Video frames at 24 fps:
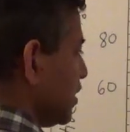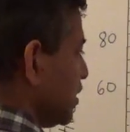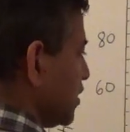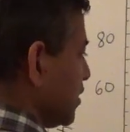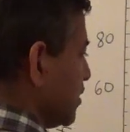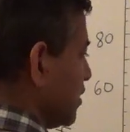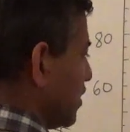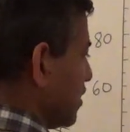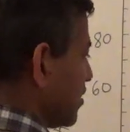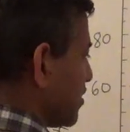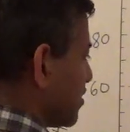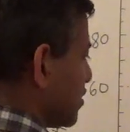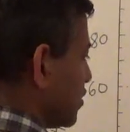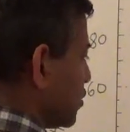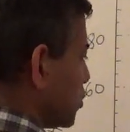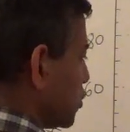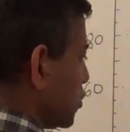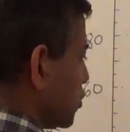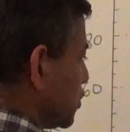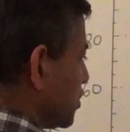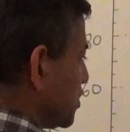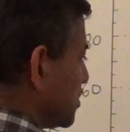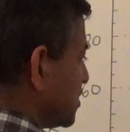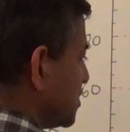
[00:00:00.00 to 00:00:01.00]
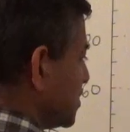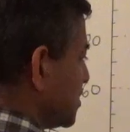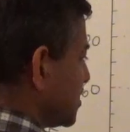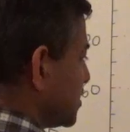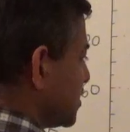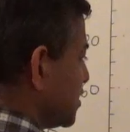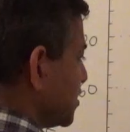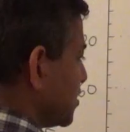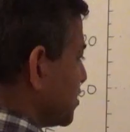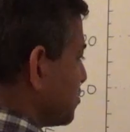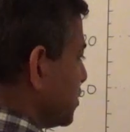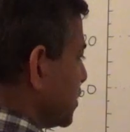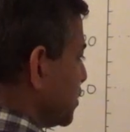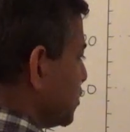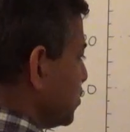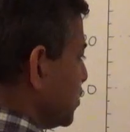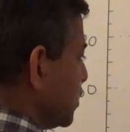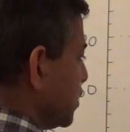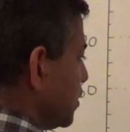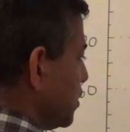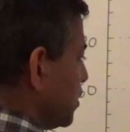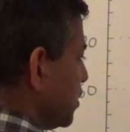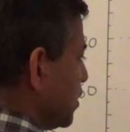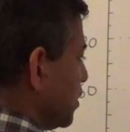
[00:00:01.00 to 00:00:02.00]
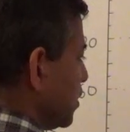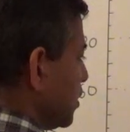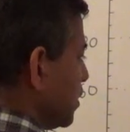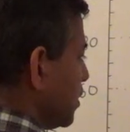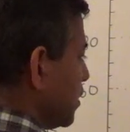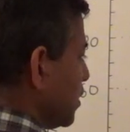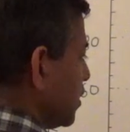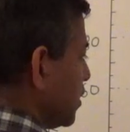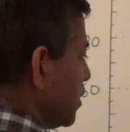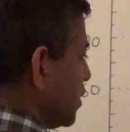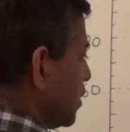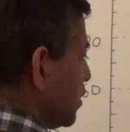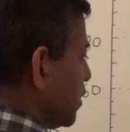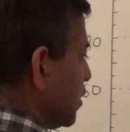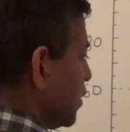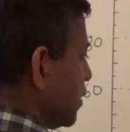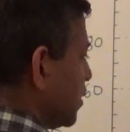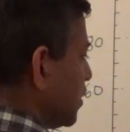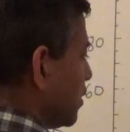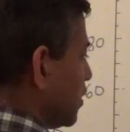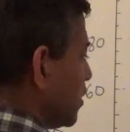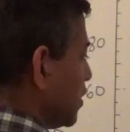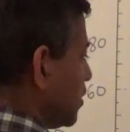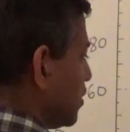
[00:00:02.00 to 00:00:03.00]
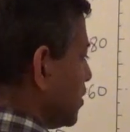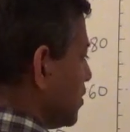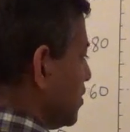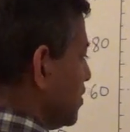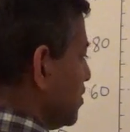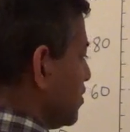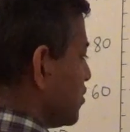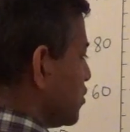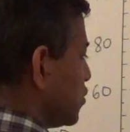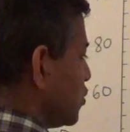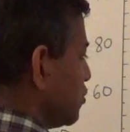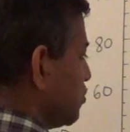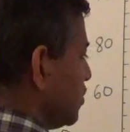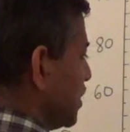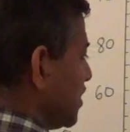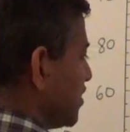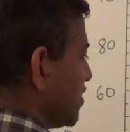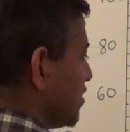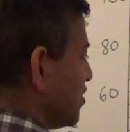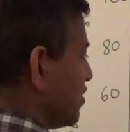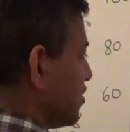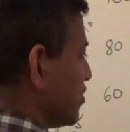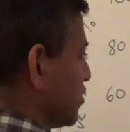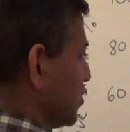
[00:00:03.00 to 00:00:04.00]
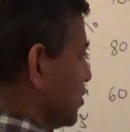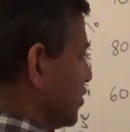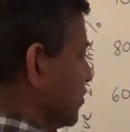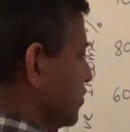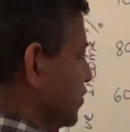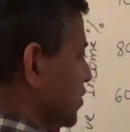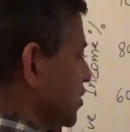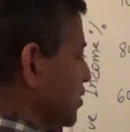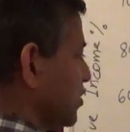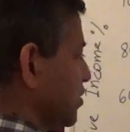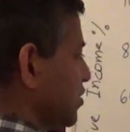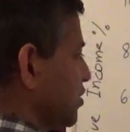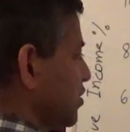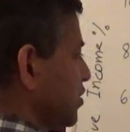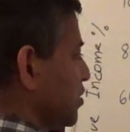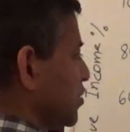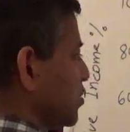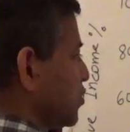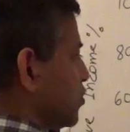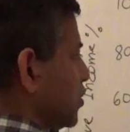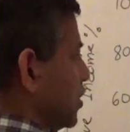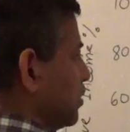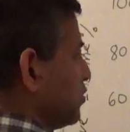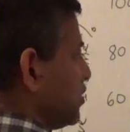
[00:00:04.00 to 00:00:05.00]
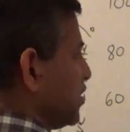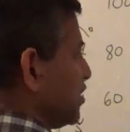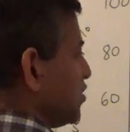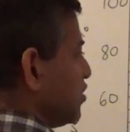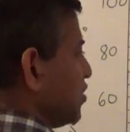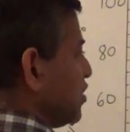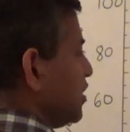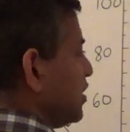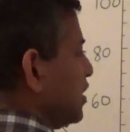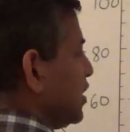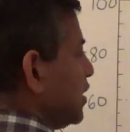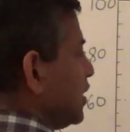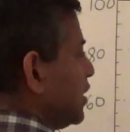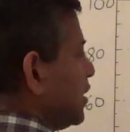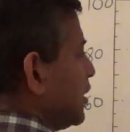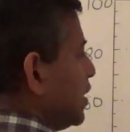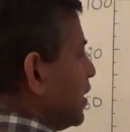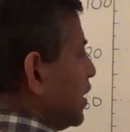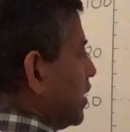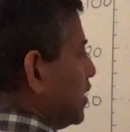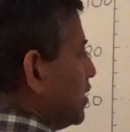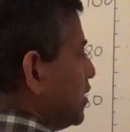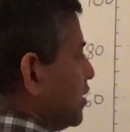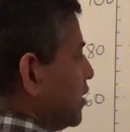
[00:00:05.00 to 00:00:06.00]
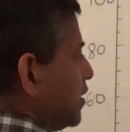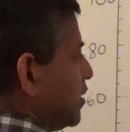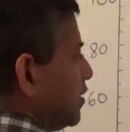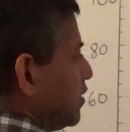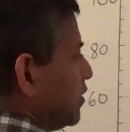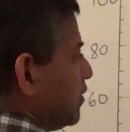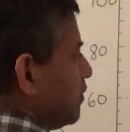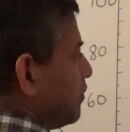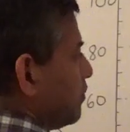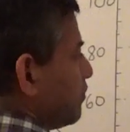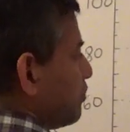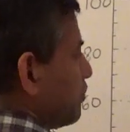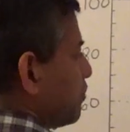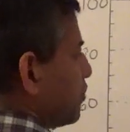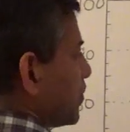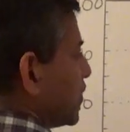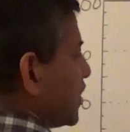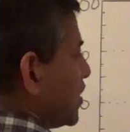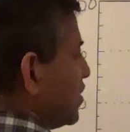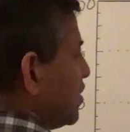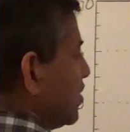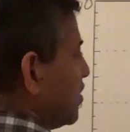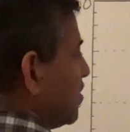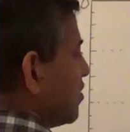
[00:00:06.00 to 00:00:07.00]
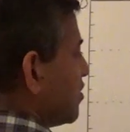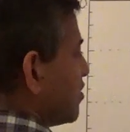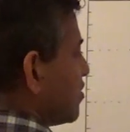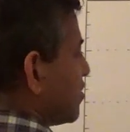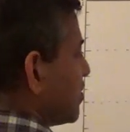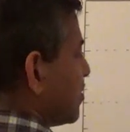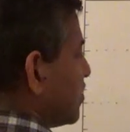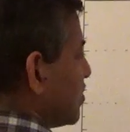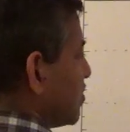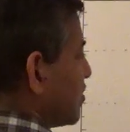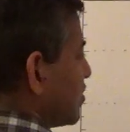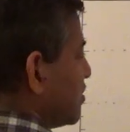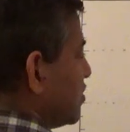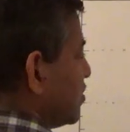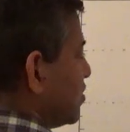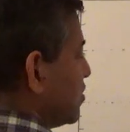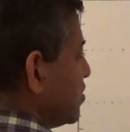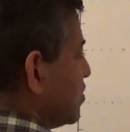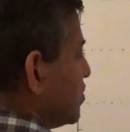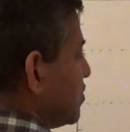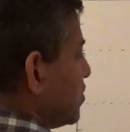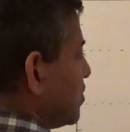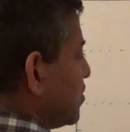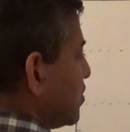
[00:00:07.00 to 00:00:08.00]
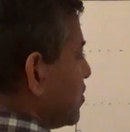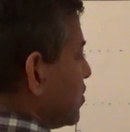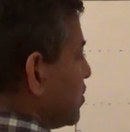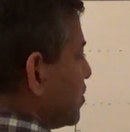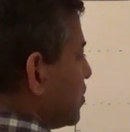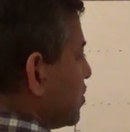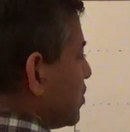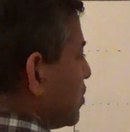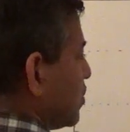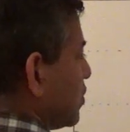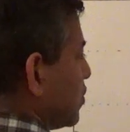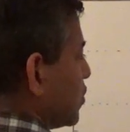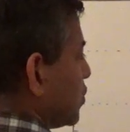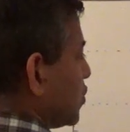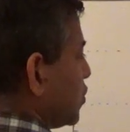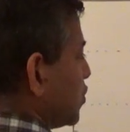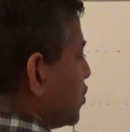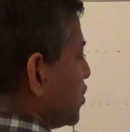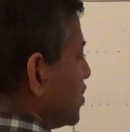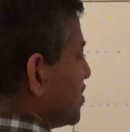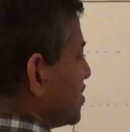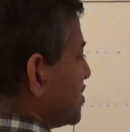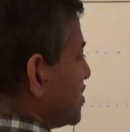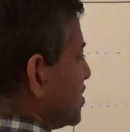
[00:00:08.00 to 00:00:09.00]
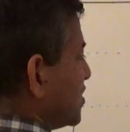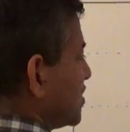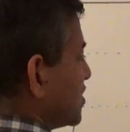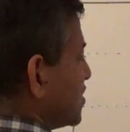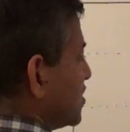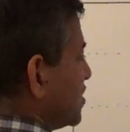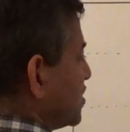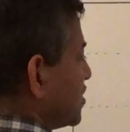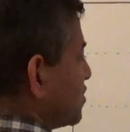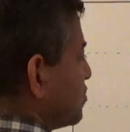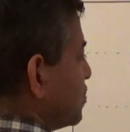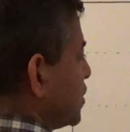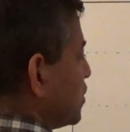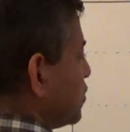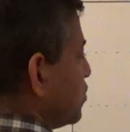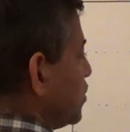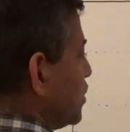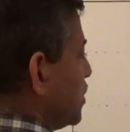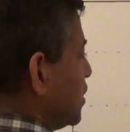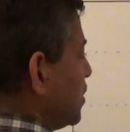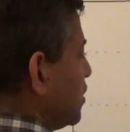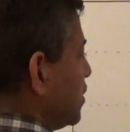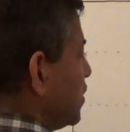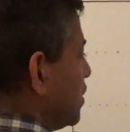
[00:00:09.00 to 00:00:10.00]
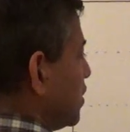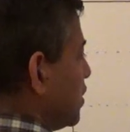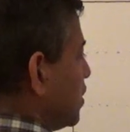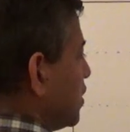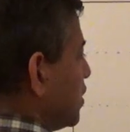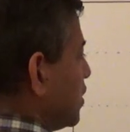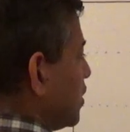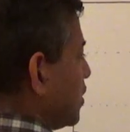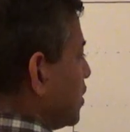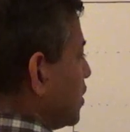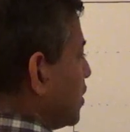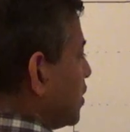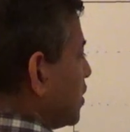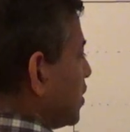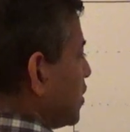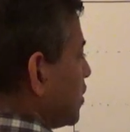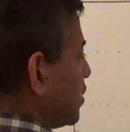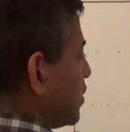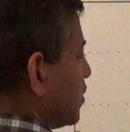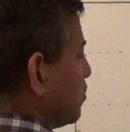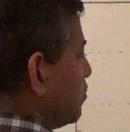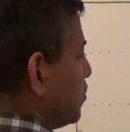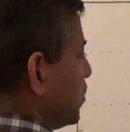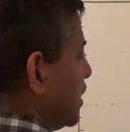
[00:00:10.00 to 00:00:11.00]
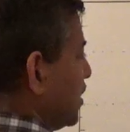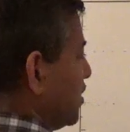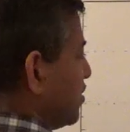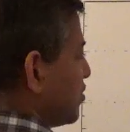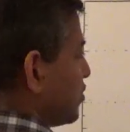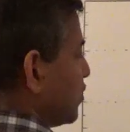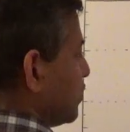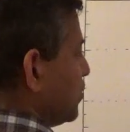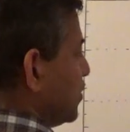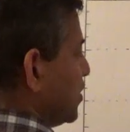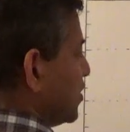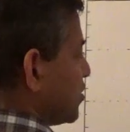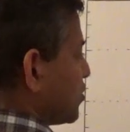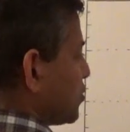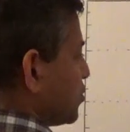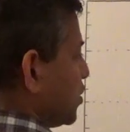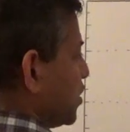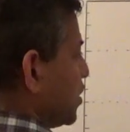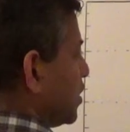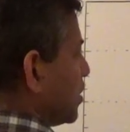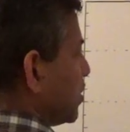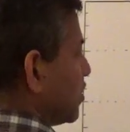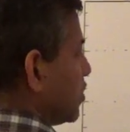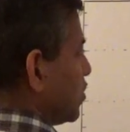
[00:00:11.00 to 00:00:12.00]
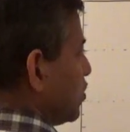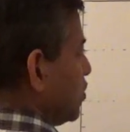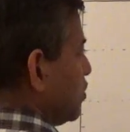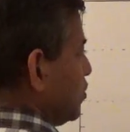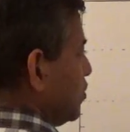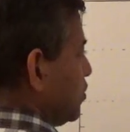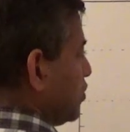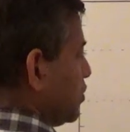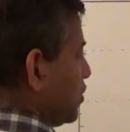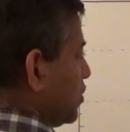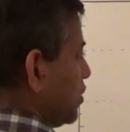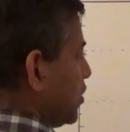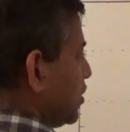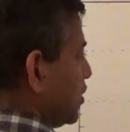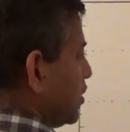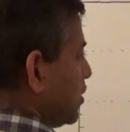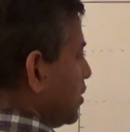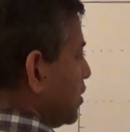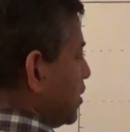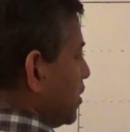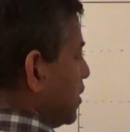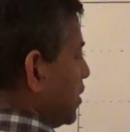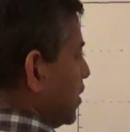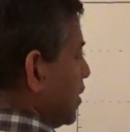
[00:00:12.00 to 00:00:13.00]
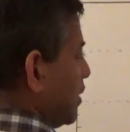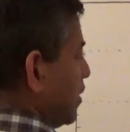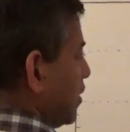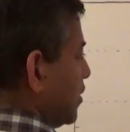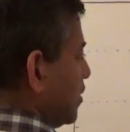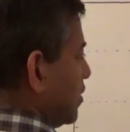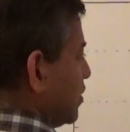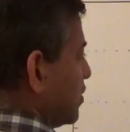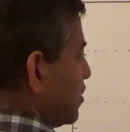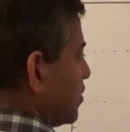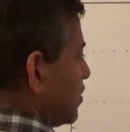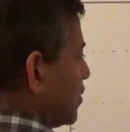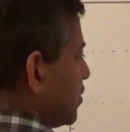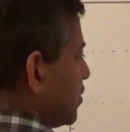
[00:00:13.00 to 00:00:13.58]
That's the shortest distance between these two bases of the trapezoid. And then this is the shortest distance between the base of this triangle and